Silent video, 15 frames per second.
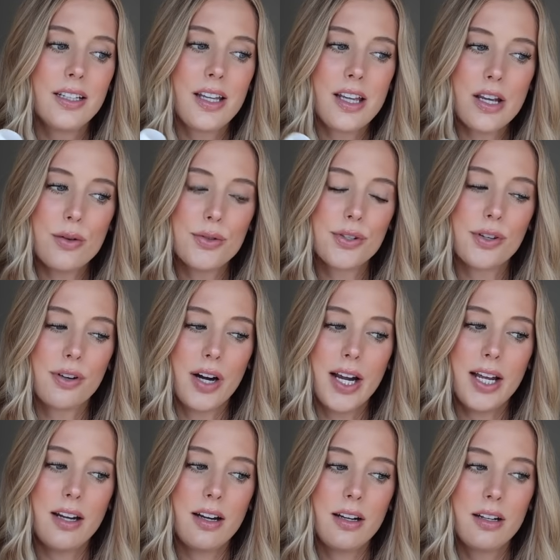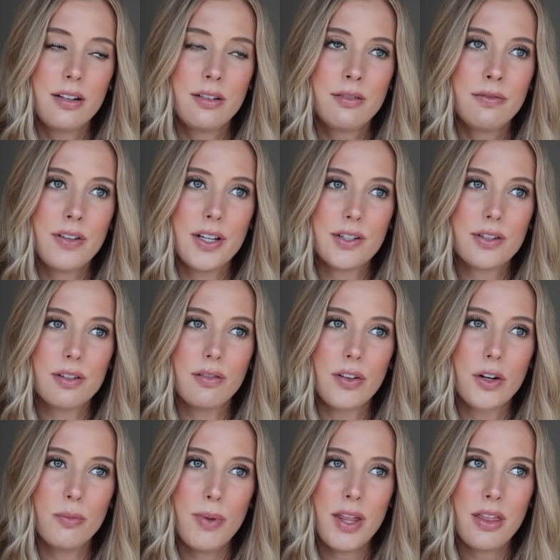Eucerin feels a
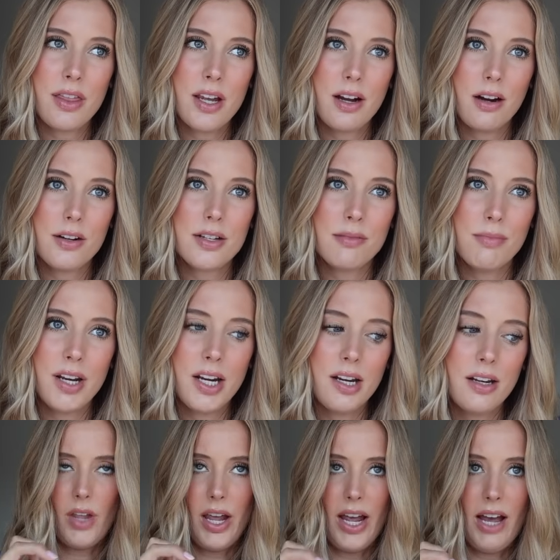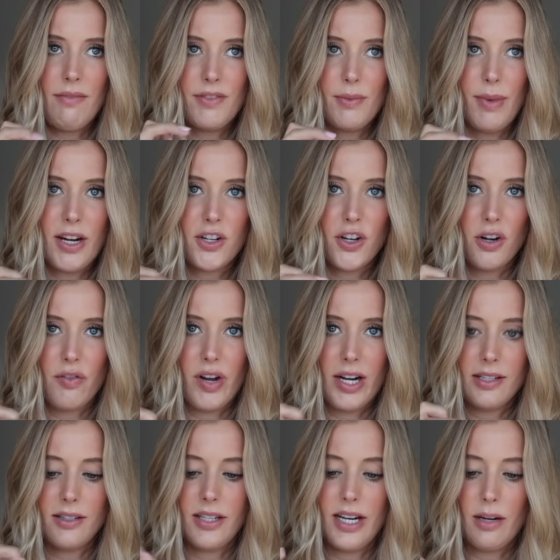little bit thicker to me. I have to make sure that
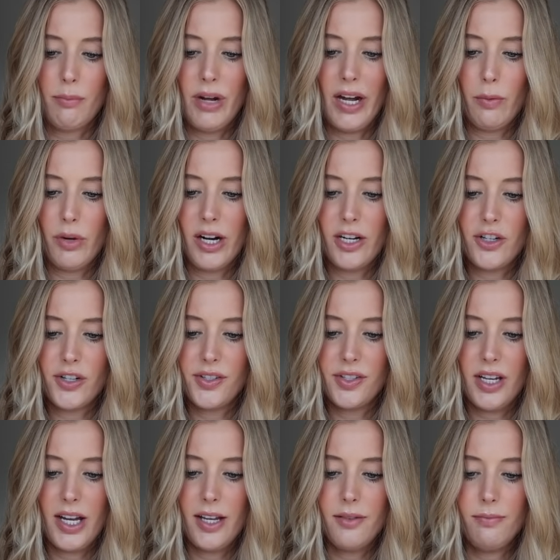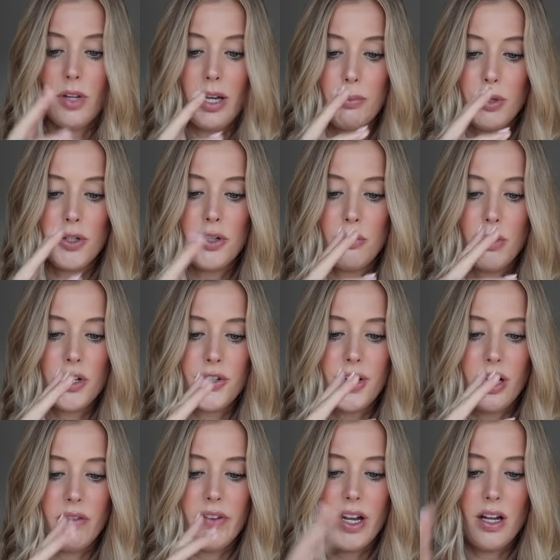I stand by what I just said. I put too much
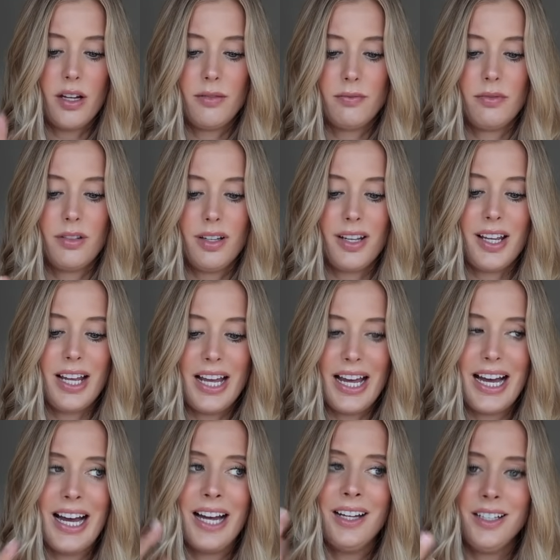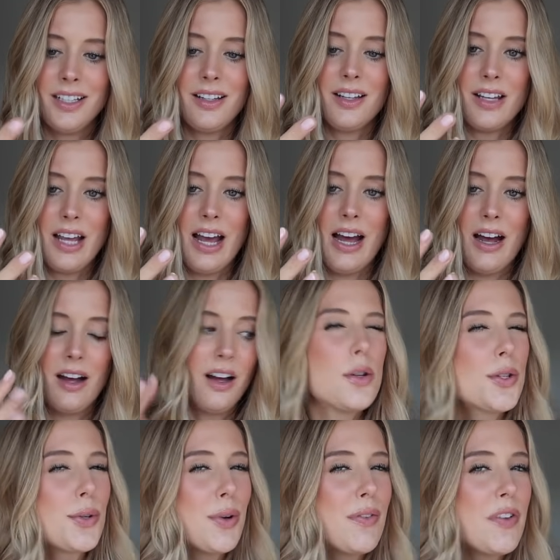CeraVe on. Yeah, yeah.
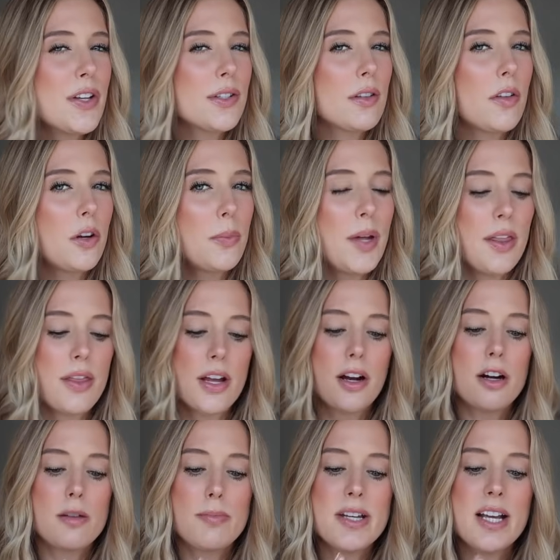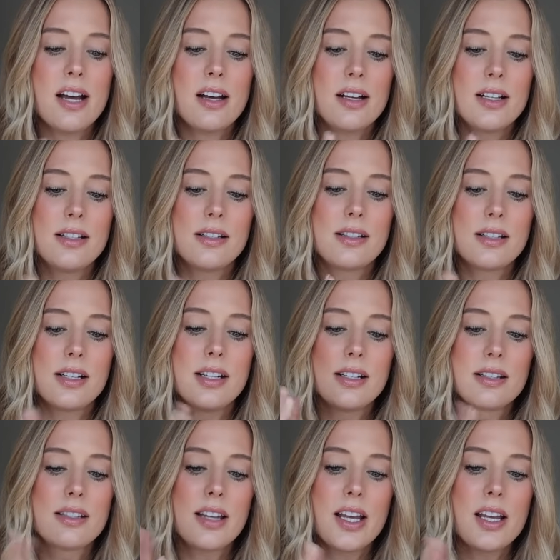Eucerin feels a little bit thicker because
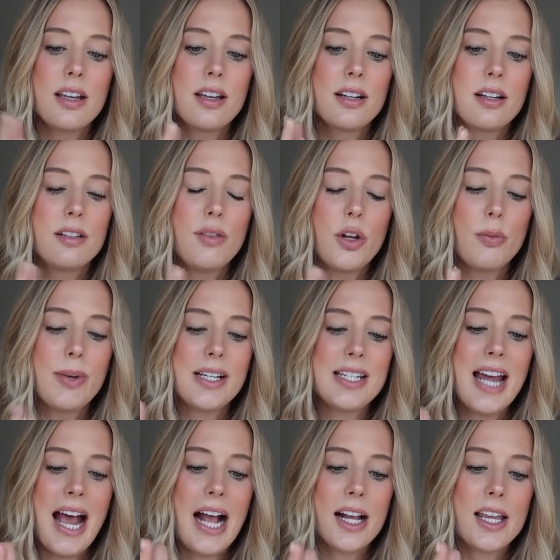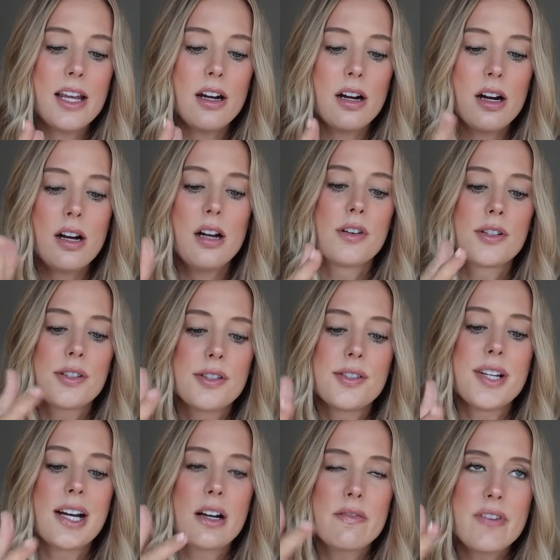it's like a little bit tackier, versus
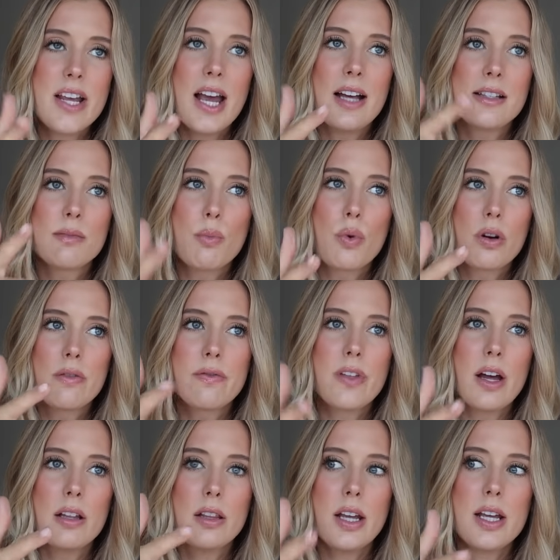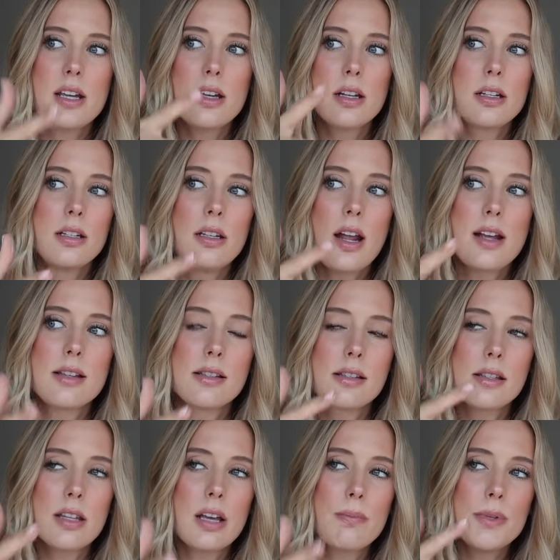CeraVe has more of that like nice
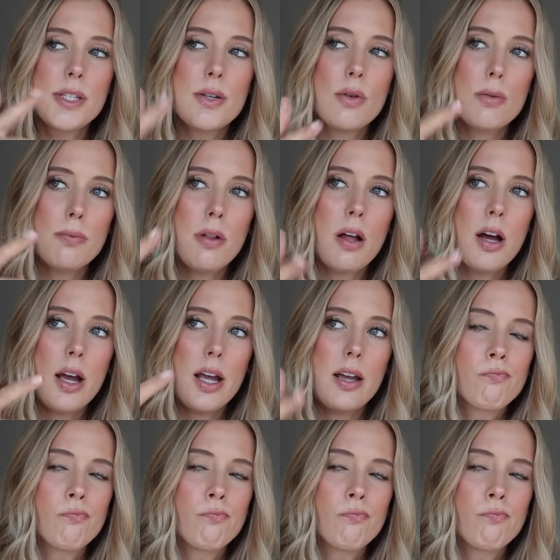slip as you apply.